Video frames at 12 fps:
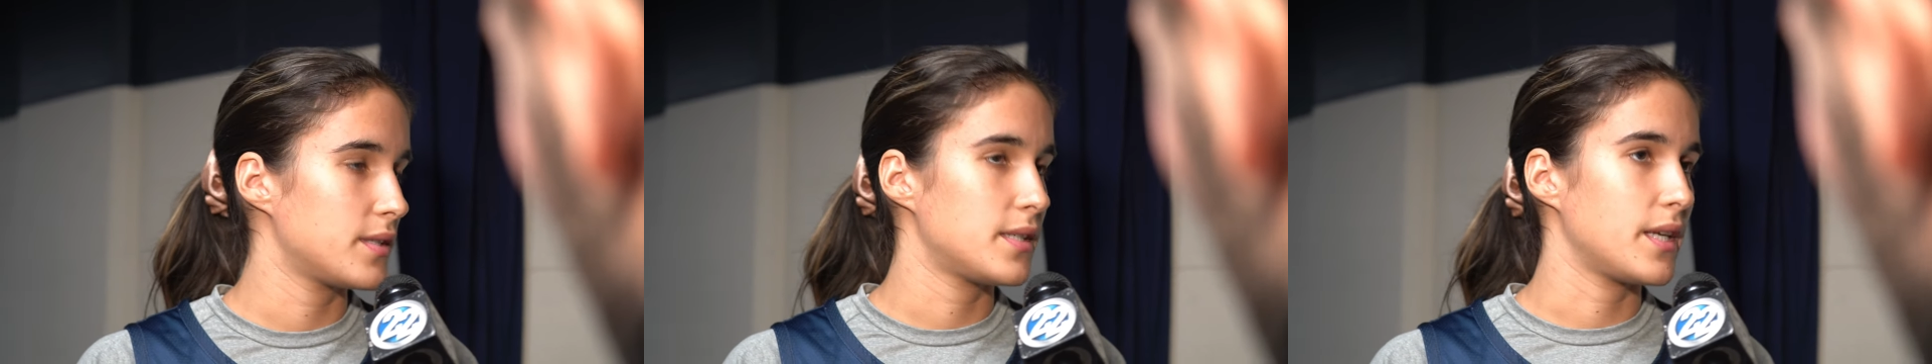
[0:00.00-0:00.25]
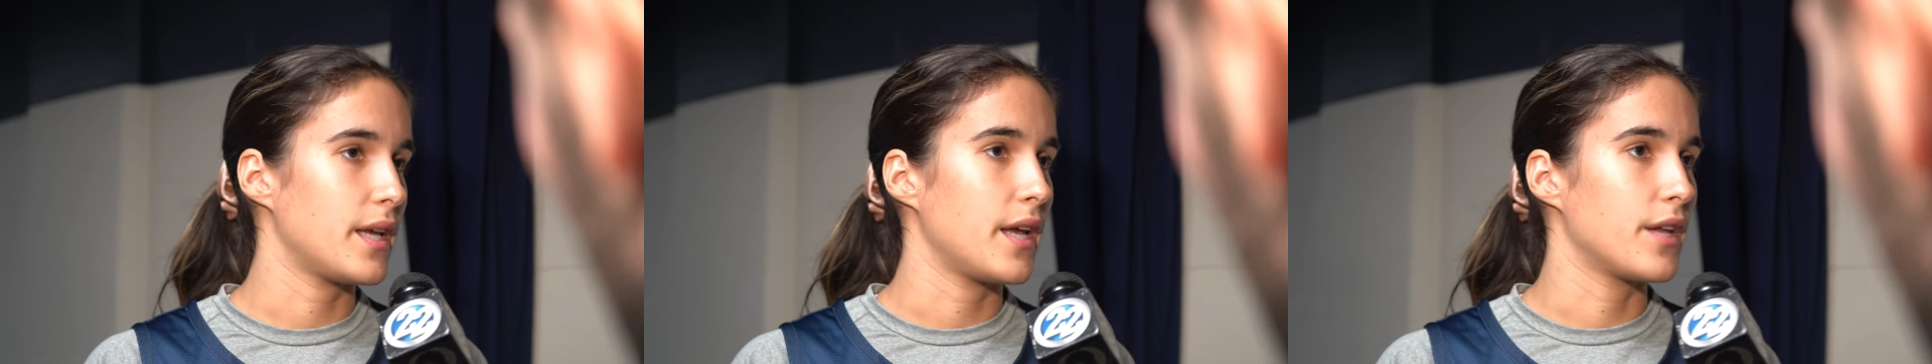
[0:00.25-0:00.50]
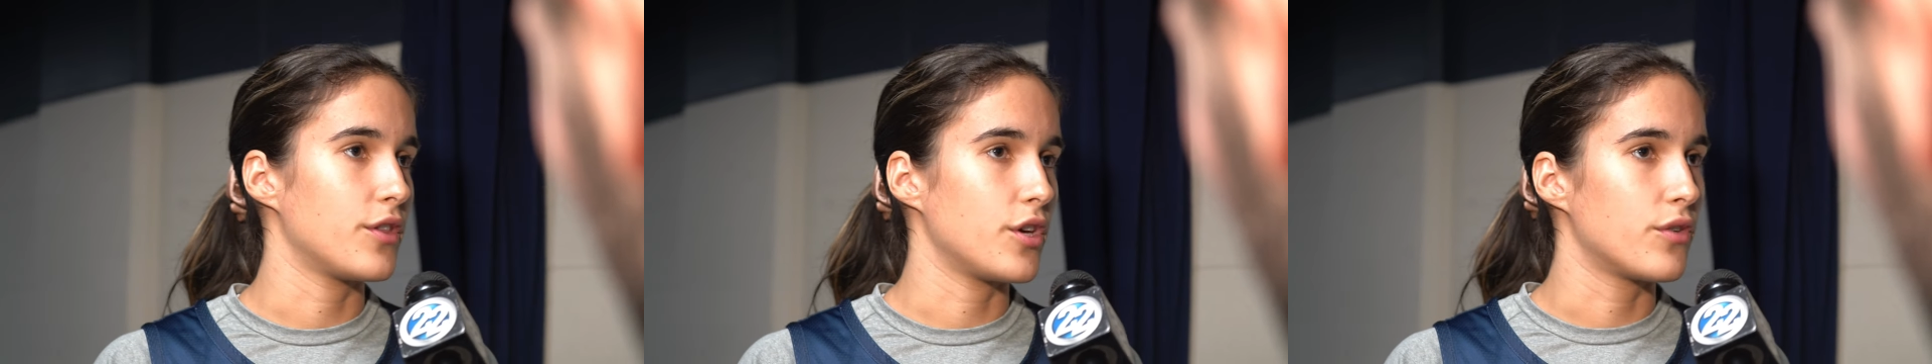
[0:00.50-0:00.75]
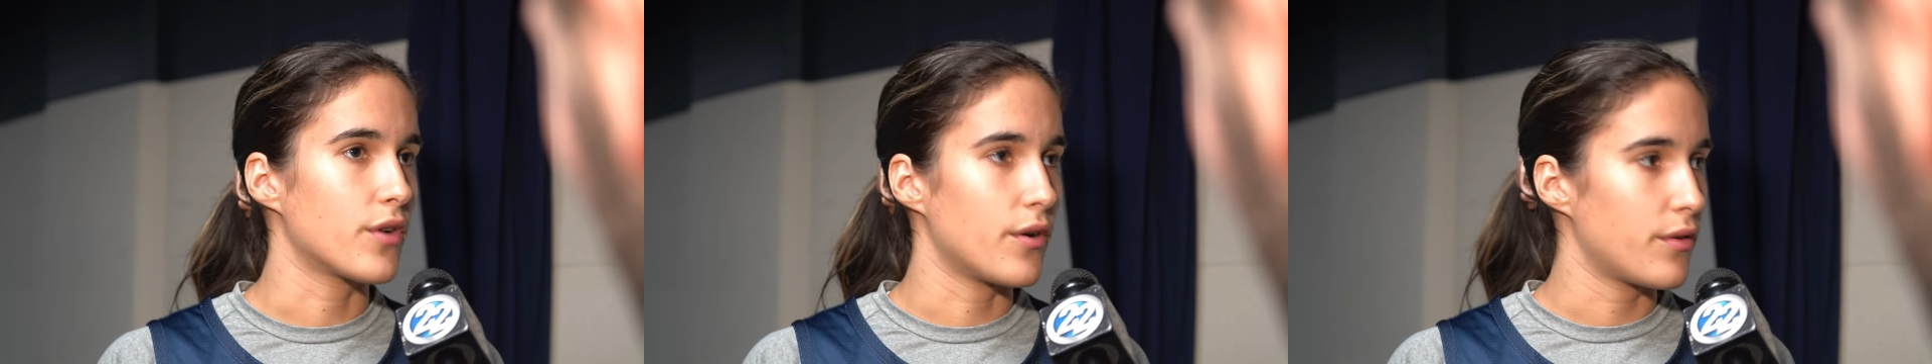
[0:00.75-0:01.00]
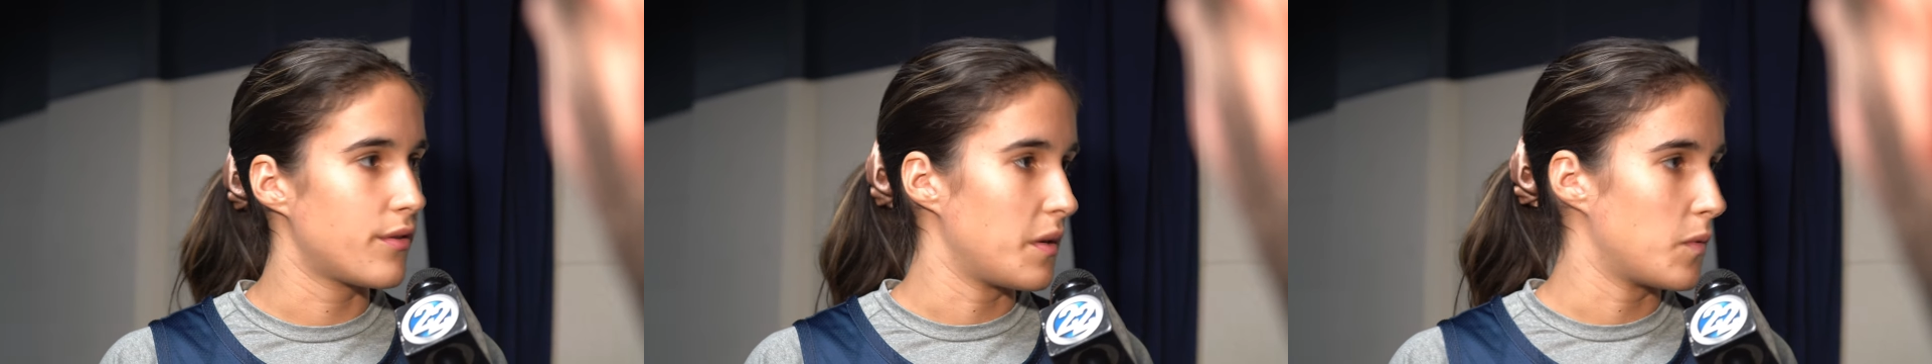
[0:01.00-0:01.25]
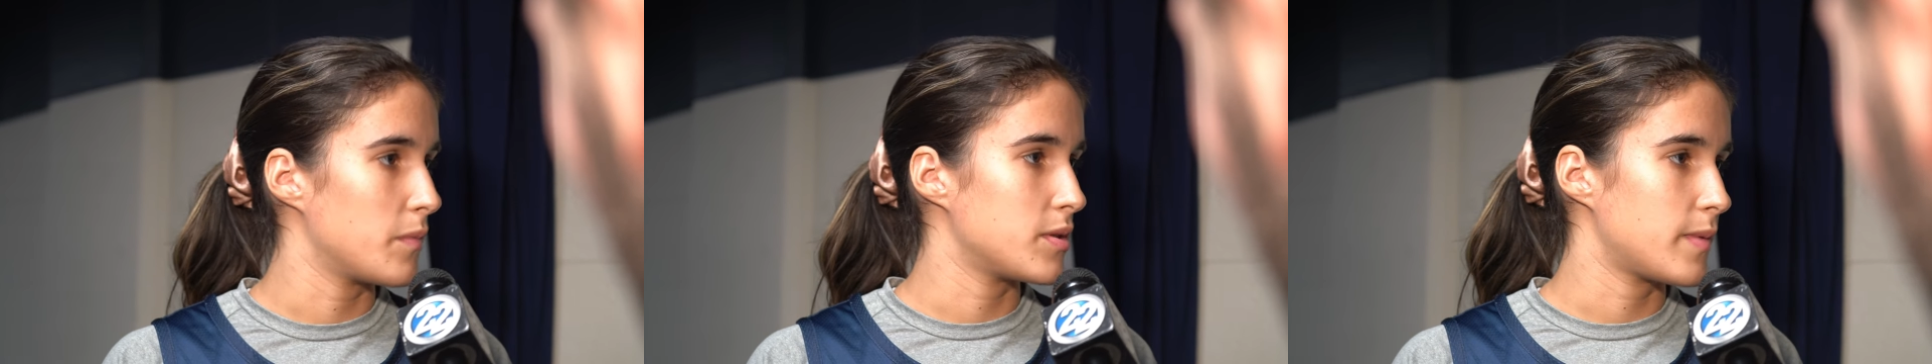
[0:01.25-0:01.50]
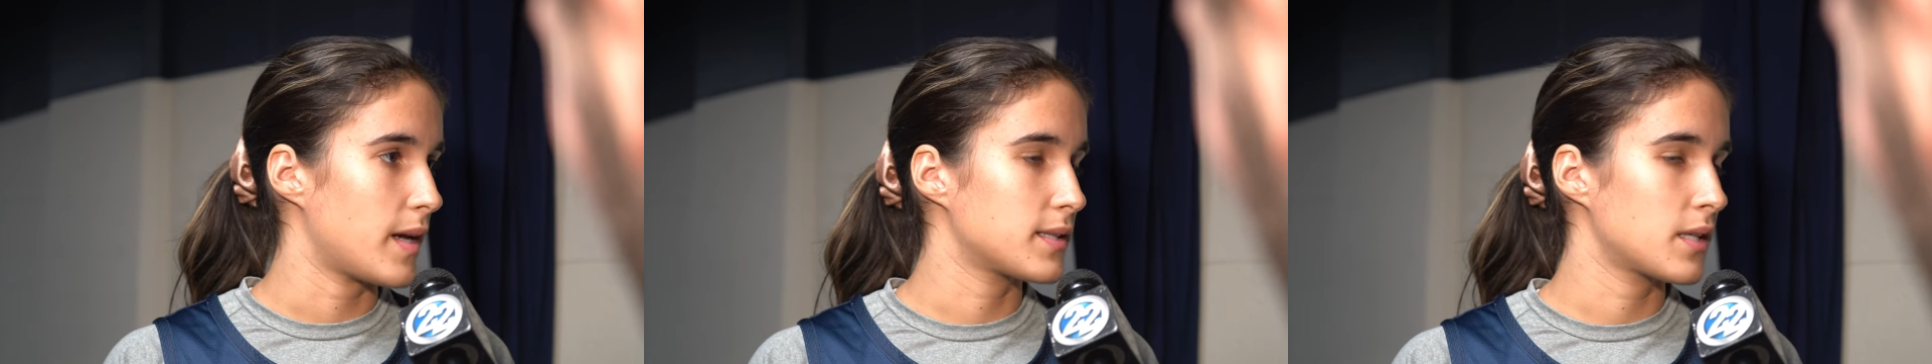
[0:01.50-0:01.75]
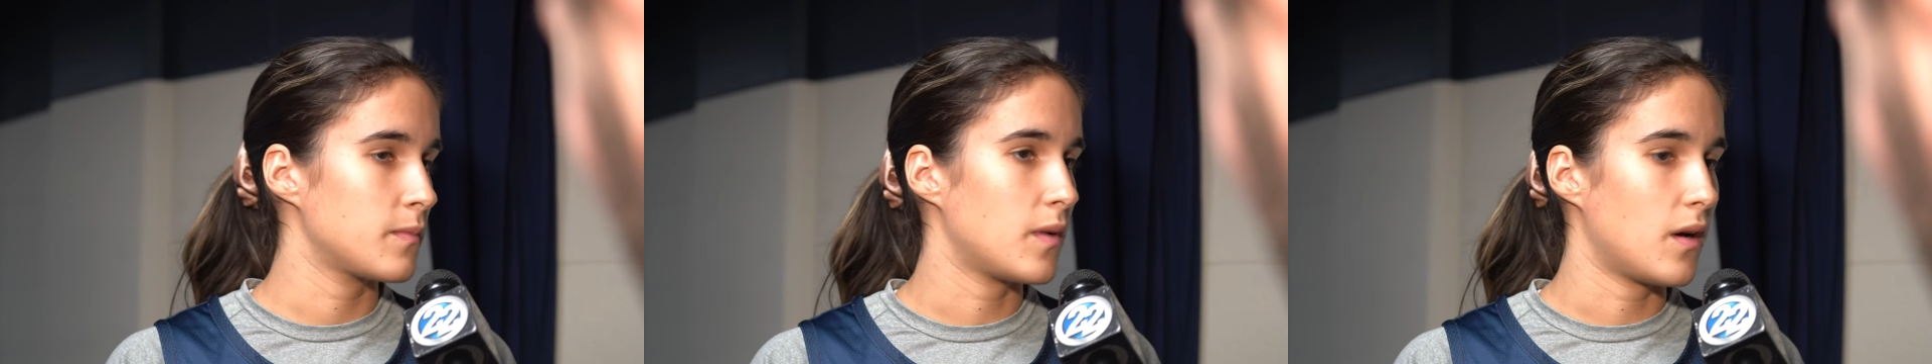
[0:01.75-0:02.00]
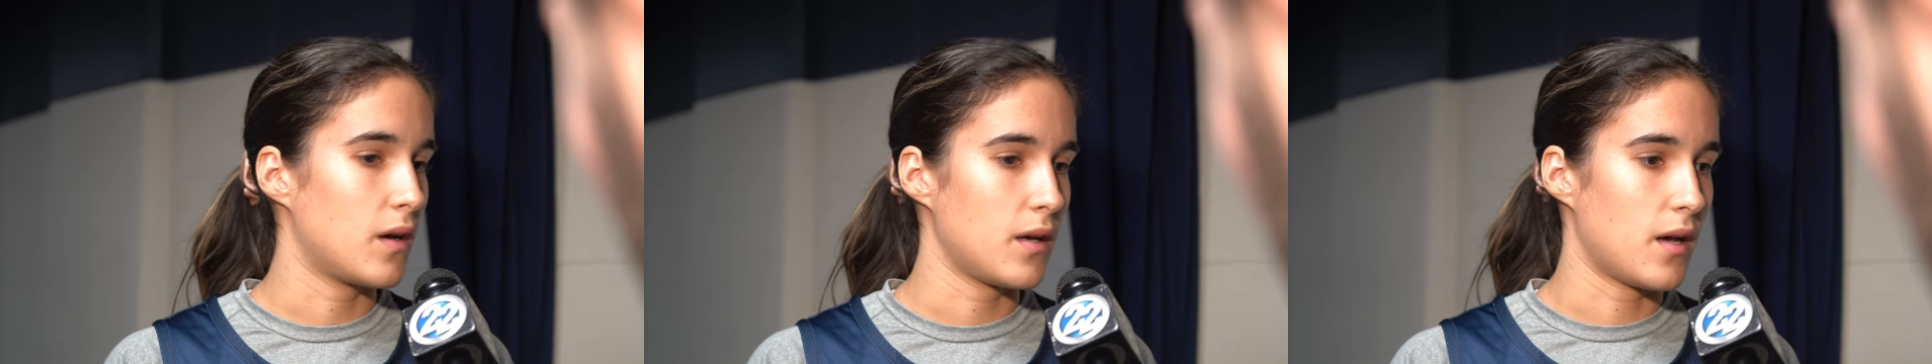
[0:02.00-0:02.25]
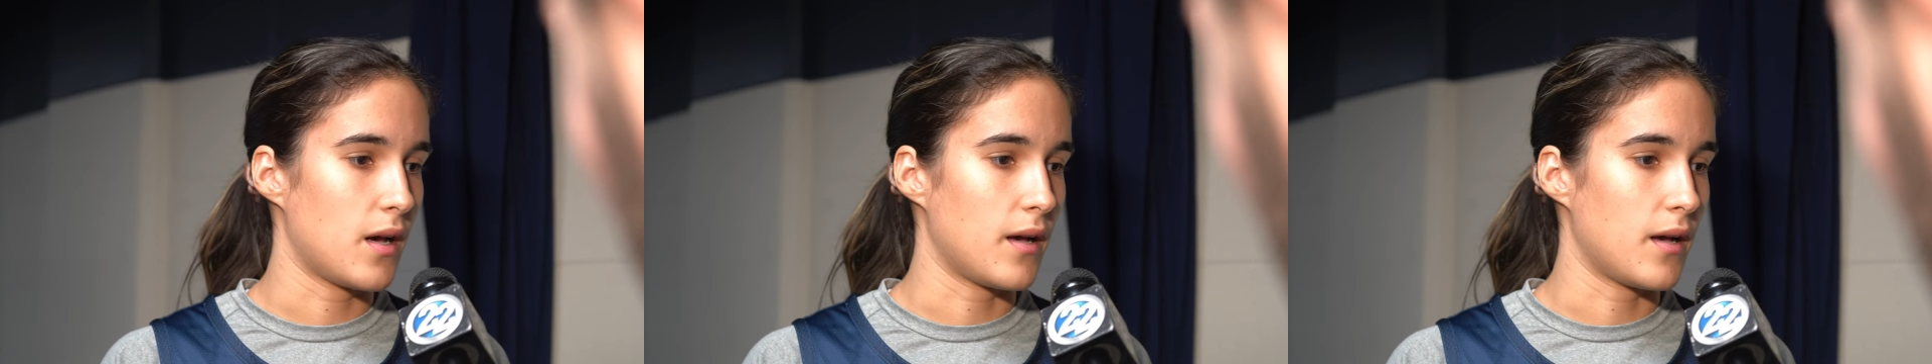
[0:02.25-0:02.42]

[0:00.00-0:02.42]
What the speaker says: seeing the growth in women's basketball.